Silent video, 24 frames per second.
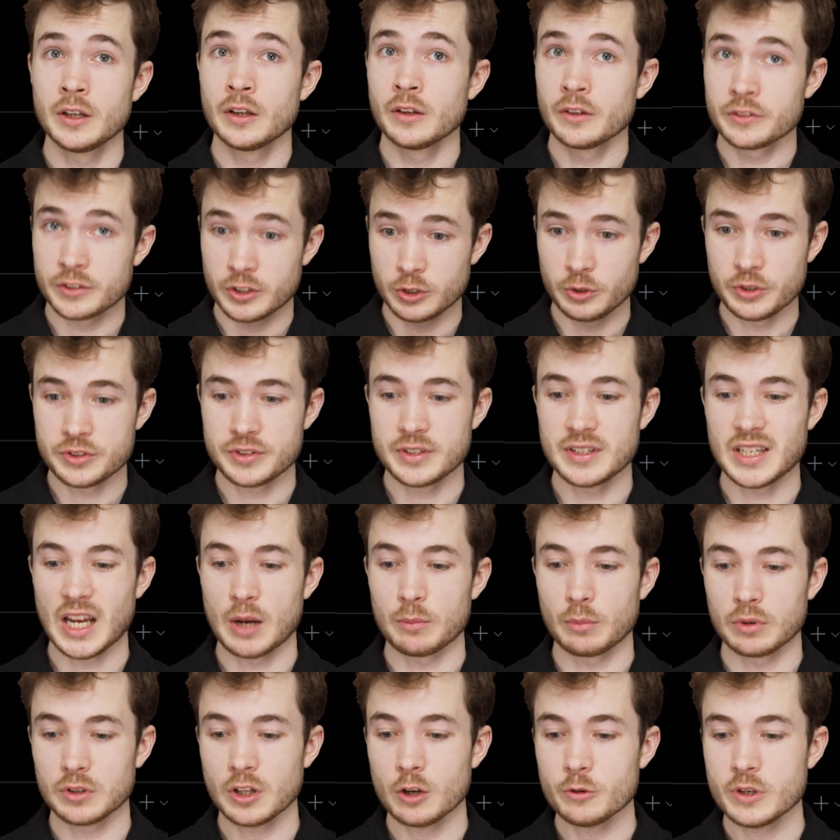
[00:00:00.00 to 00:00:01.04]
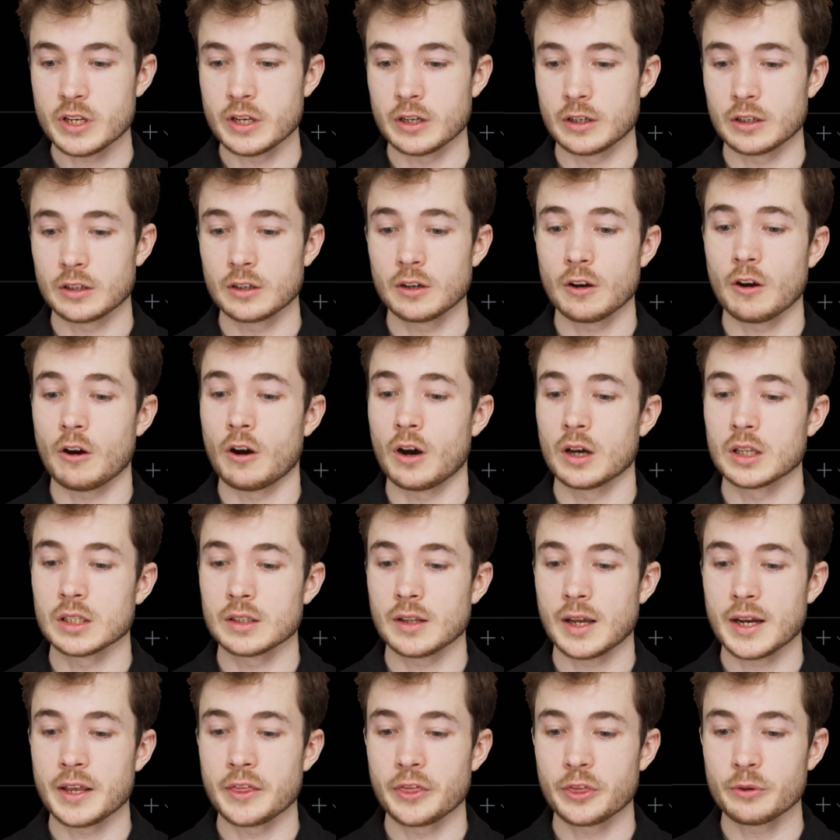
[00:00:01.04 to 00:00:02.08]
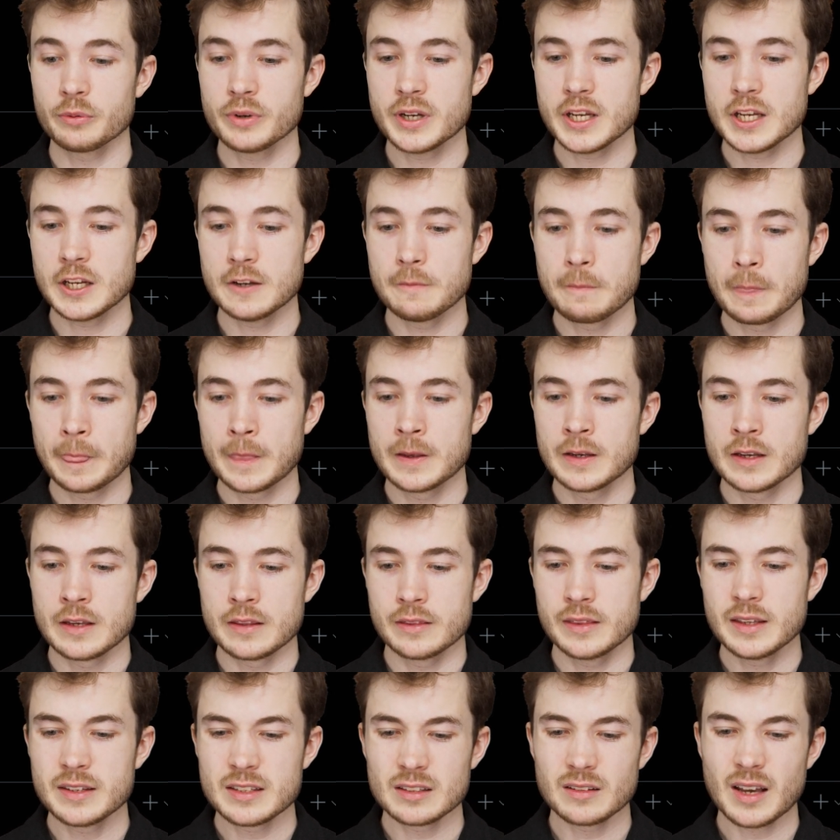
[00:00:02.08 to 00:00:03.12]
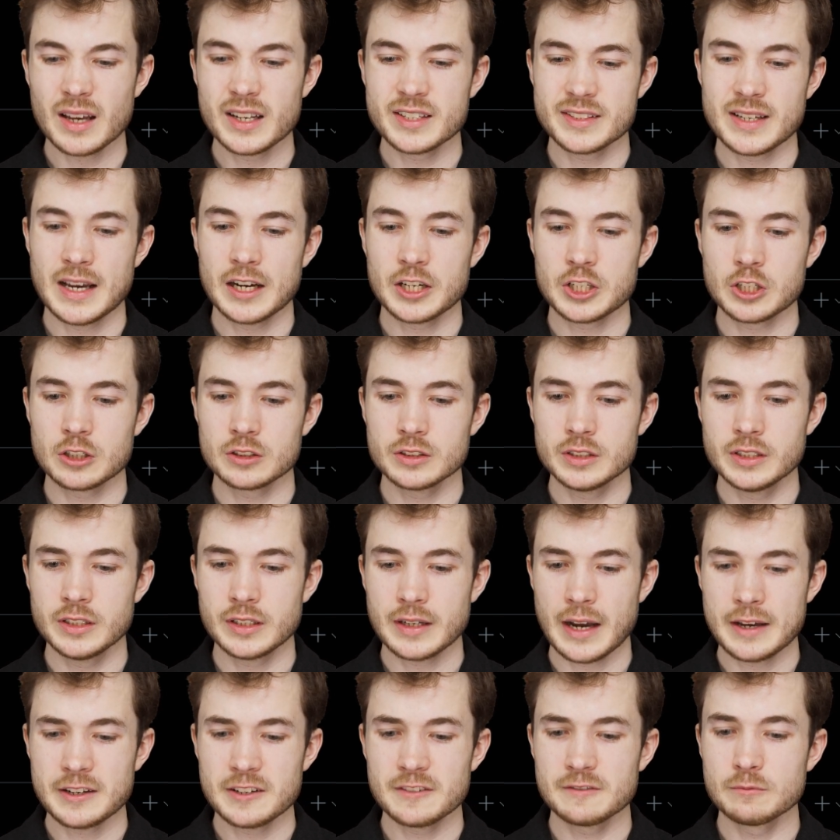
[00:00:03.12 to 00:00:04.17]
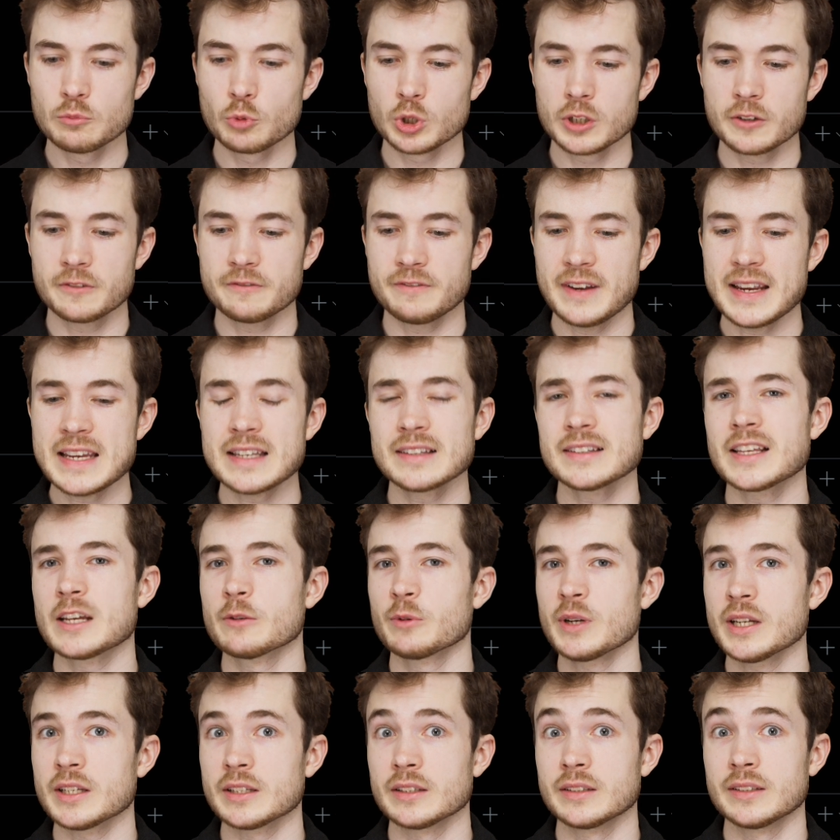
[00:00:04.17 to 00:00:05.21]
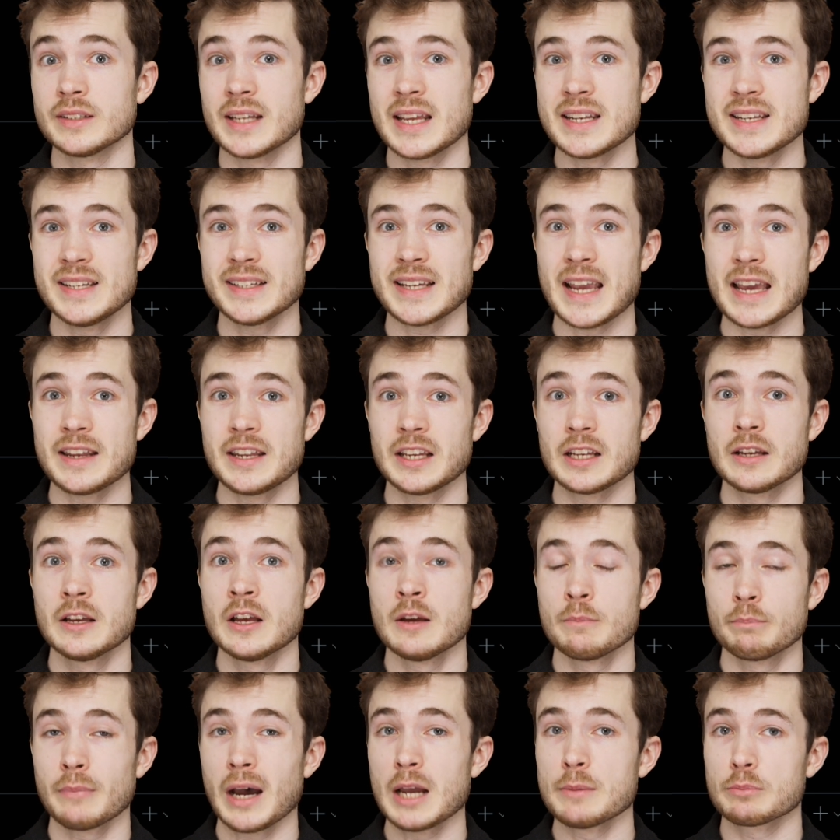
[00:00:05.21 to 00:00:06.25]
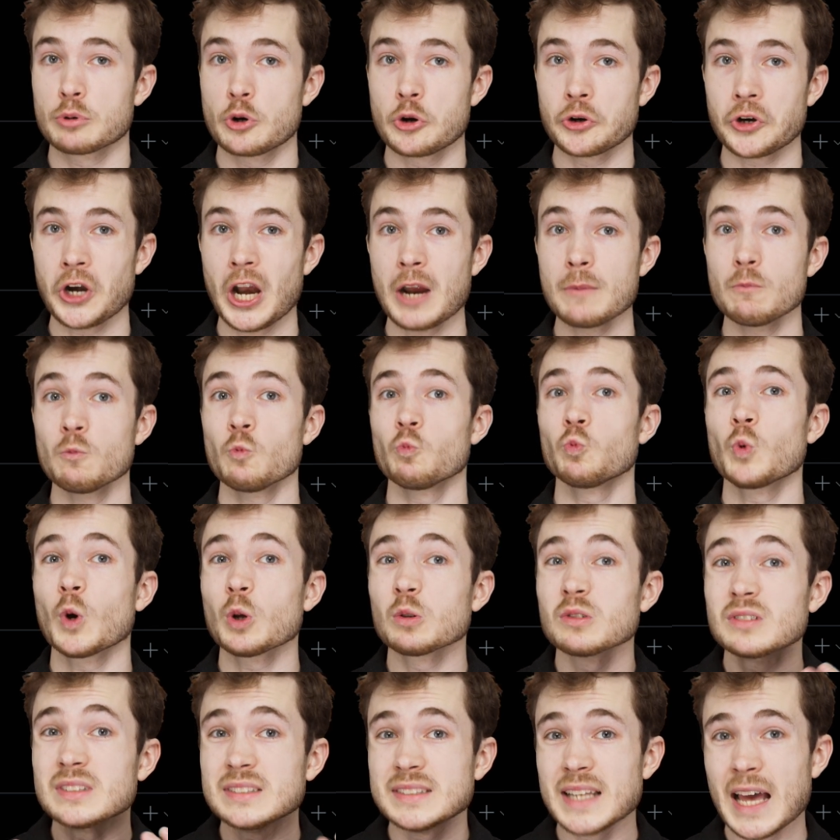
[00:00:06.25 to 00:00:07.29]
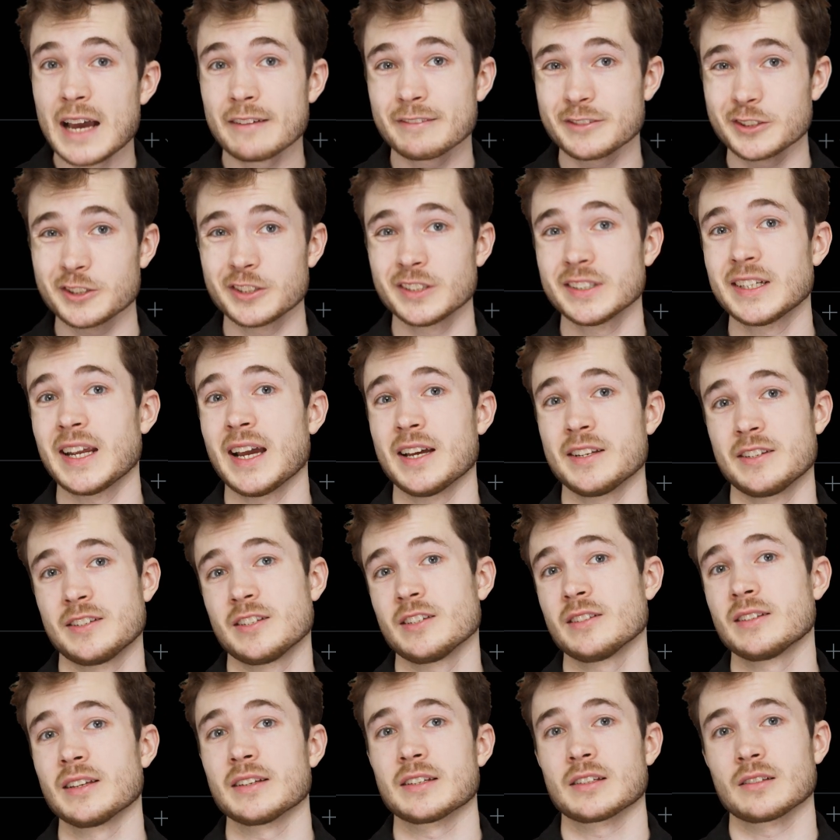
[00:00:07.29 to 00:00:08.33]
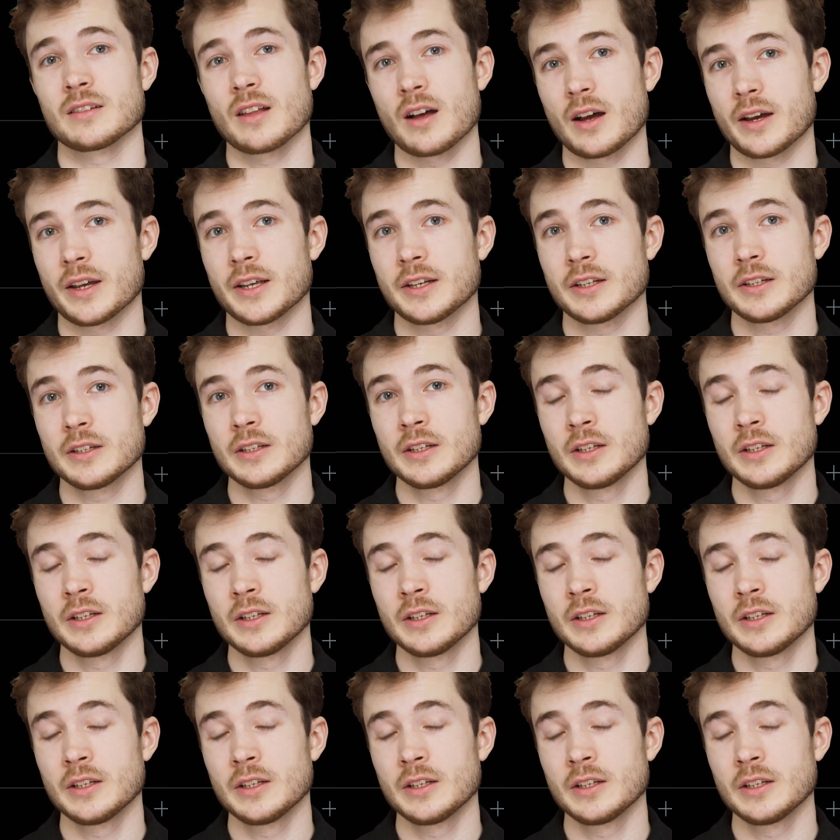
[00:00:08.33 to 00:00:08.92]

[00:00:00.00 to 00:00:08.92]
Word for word: So you see down below here, on line three, this line is actually kind of more faintly written, indicating my program will never get to this line.